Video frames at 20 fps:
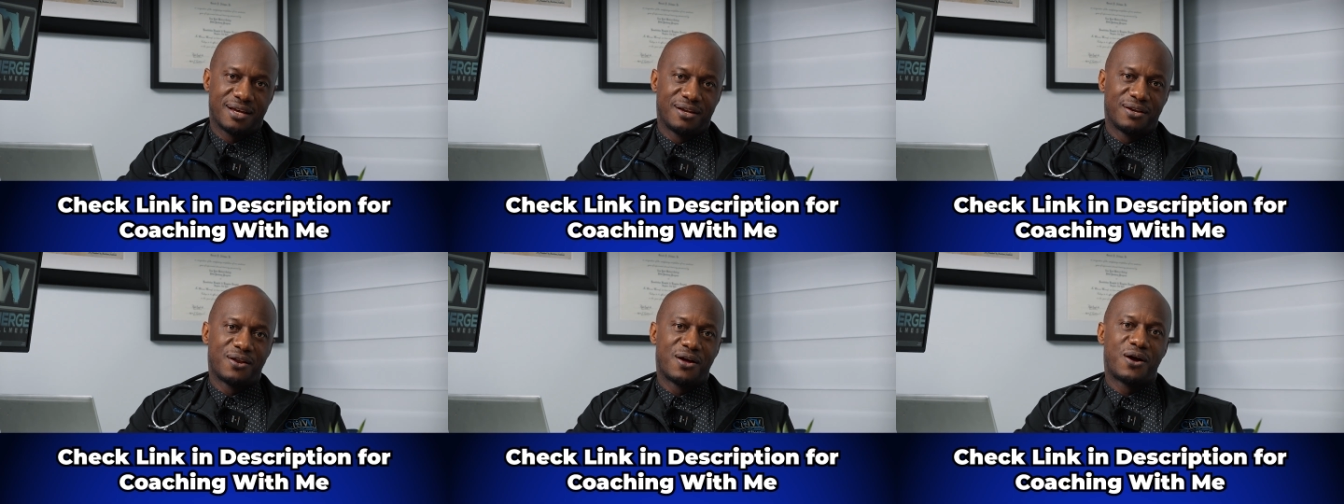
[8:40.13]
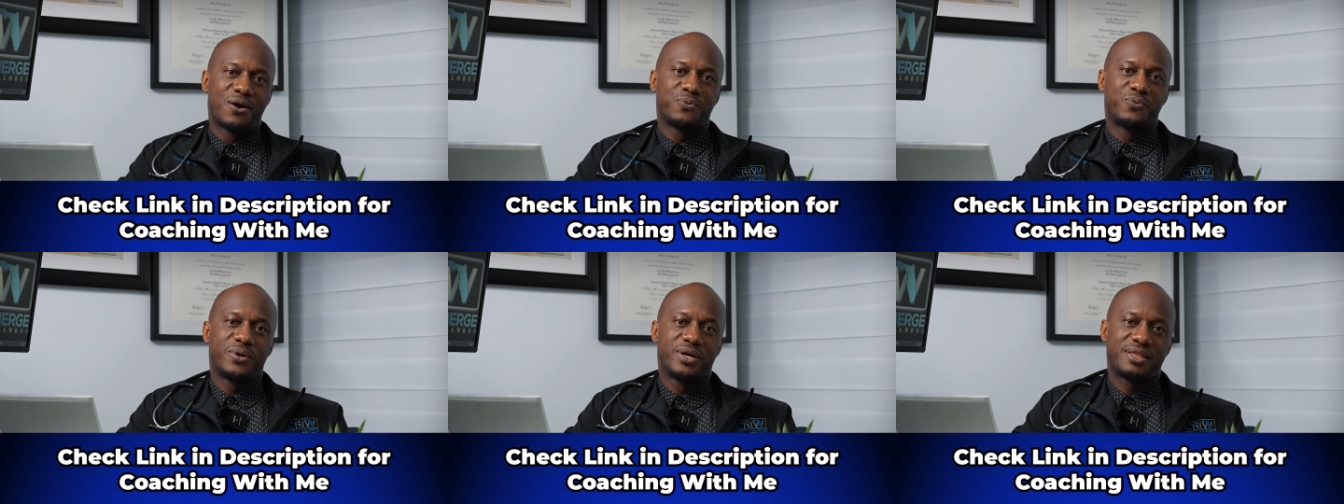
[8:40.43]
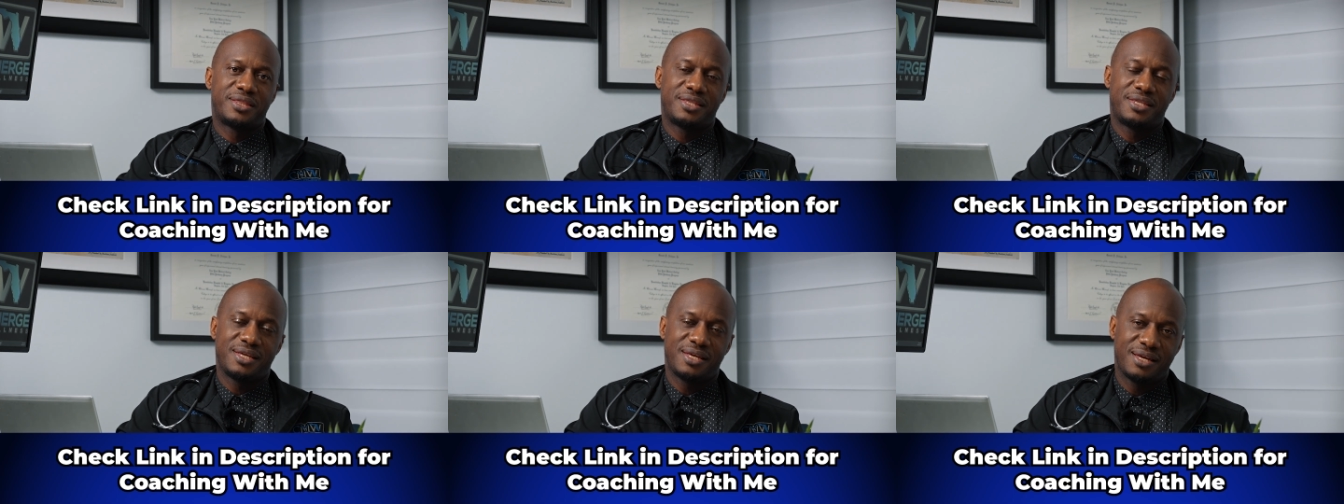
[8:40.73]
along
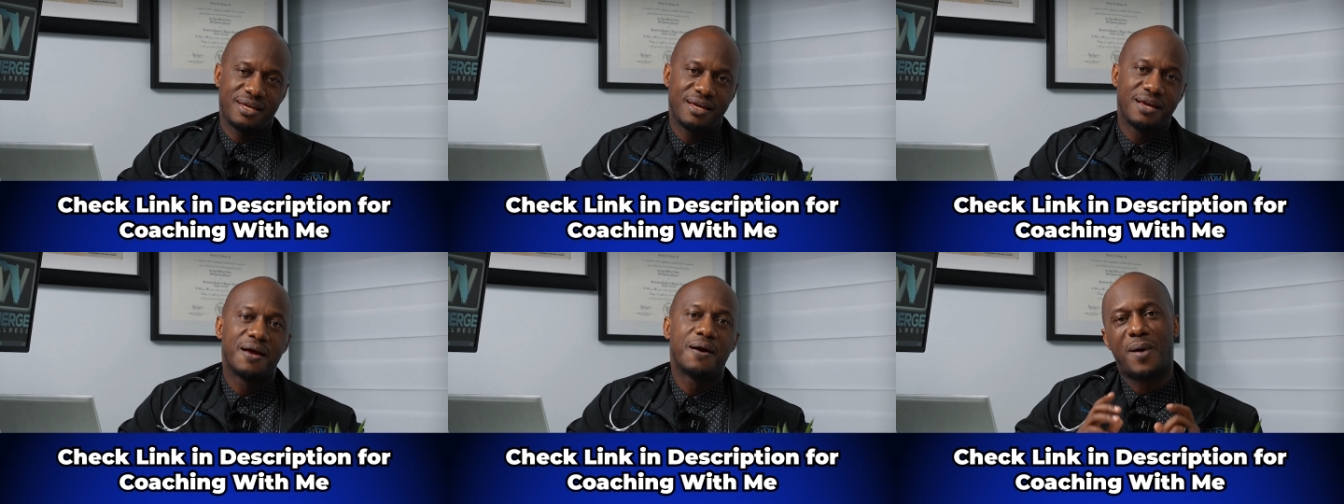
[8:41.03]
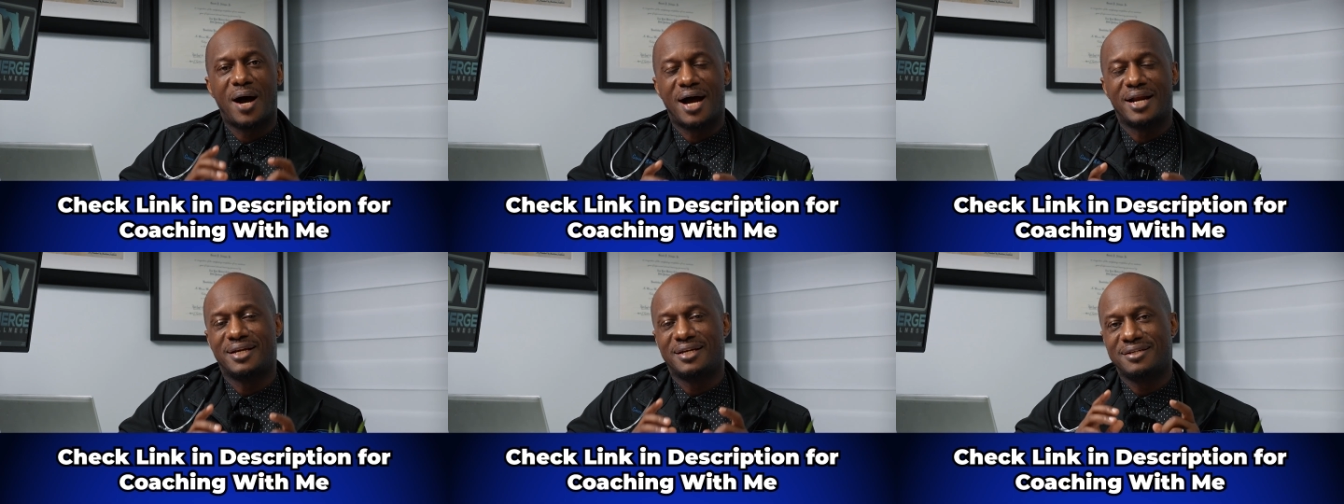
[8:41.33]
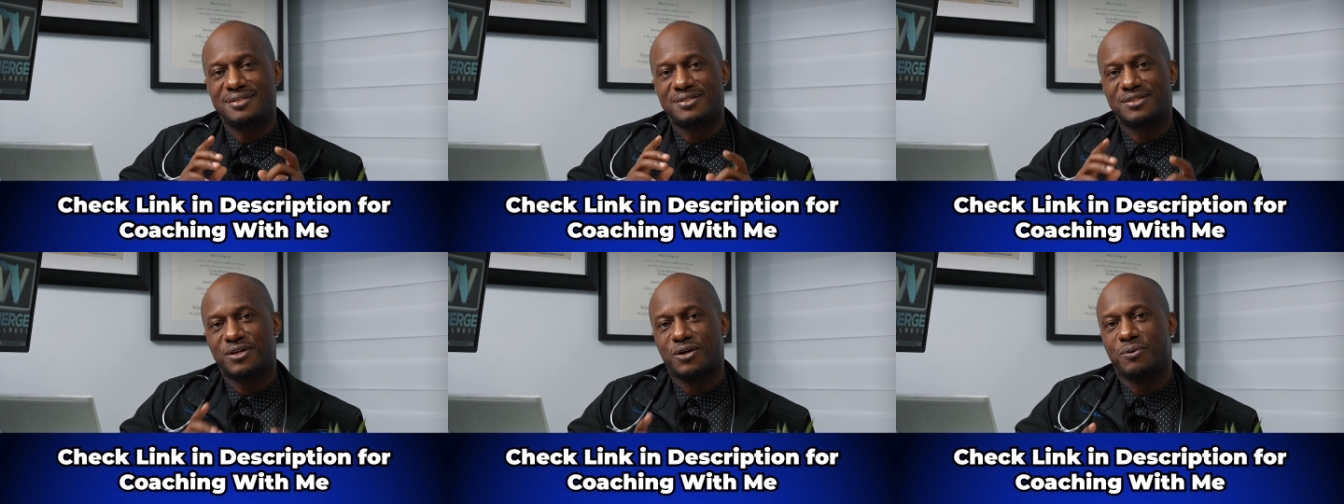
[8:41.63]
with the body
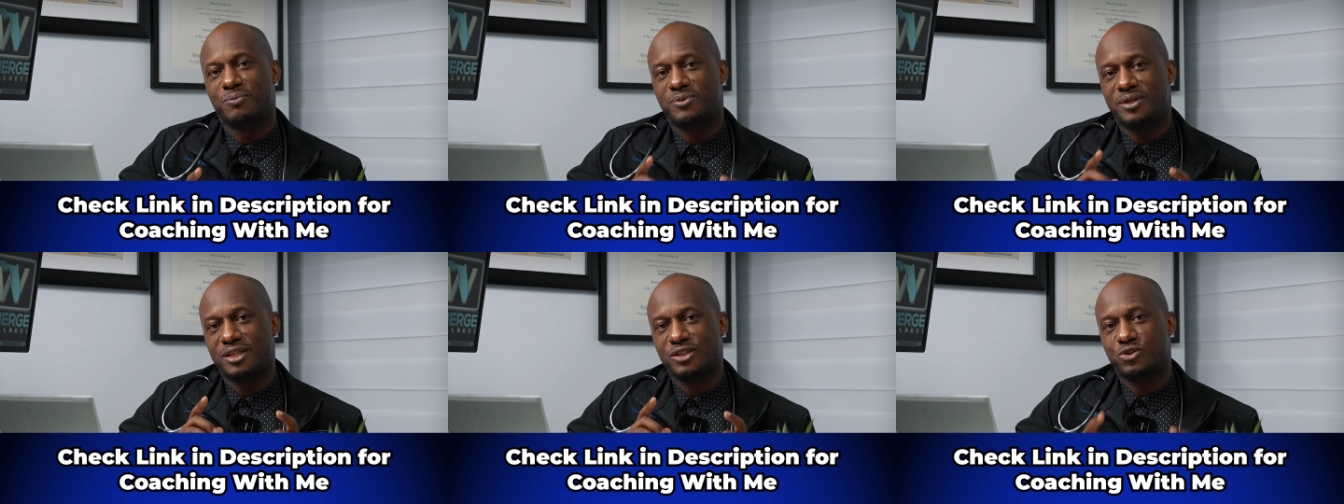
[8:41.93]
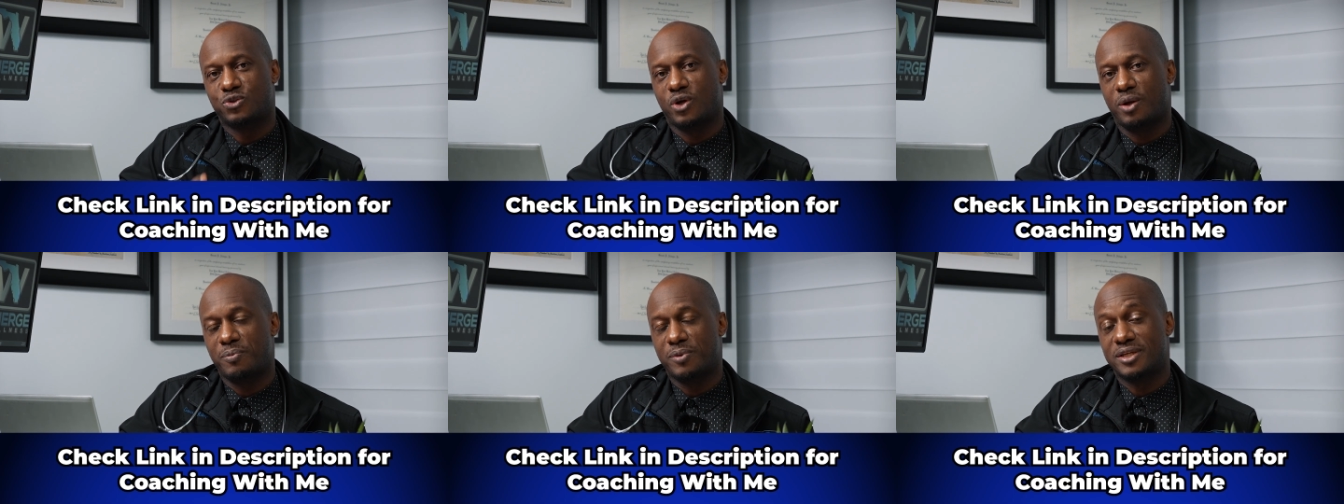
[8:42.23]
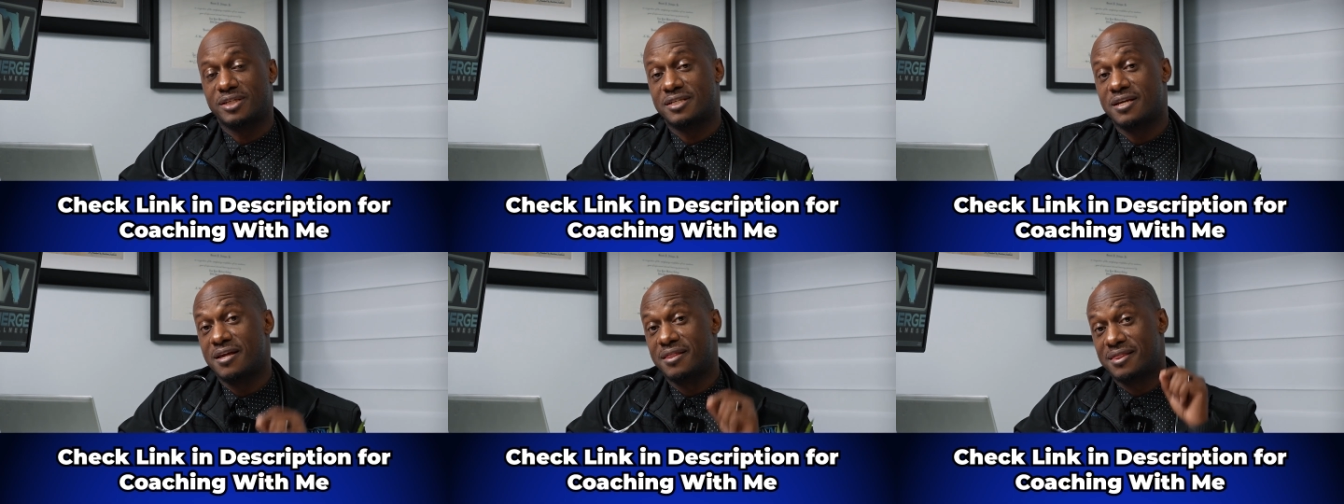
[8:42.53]
sculpting
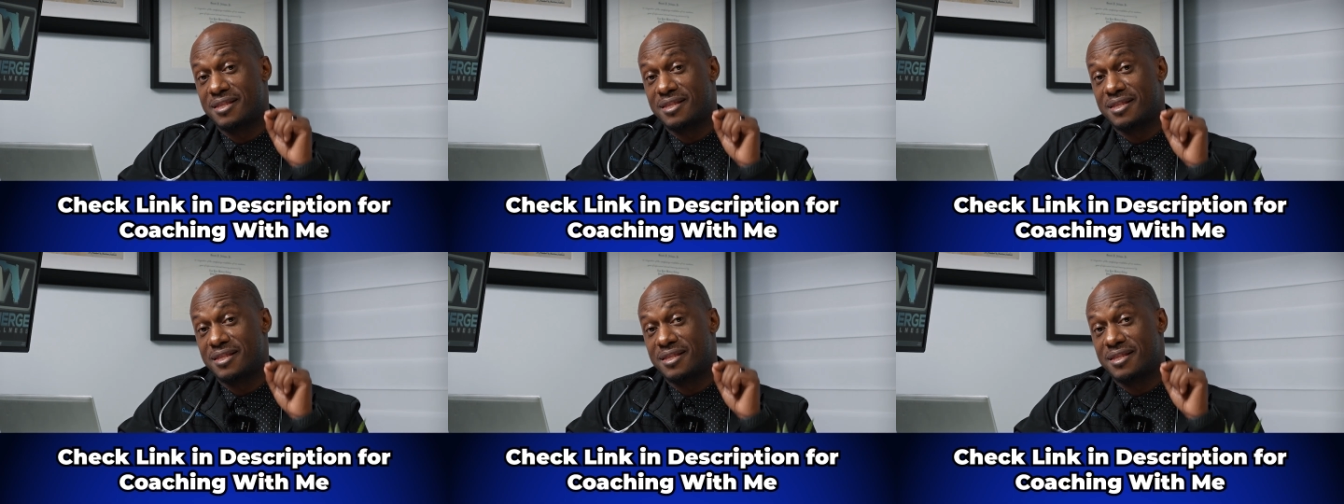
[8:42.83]
treatments,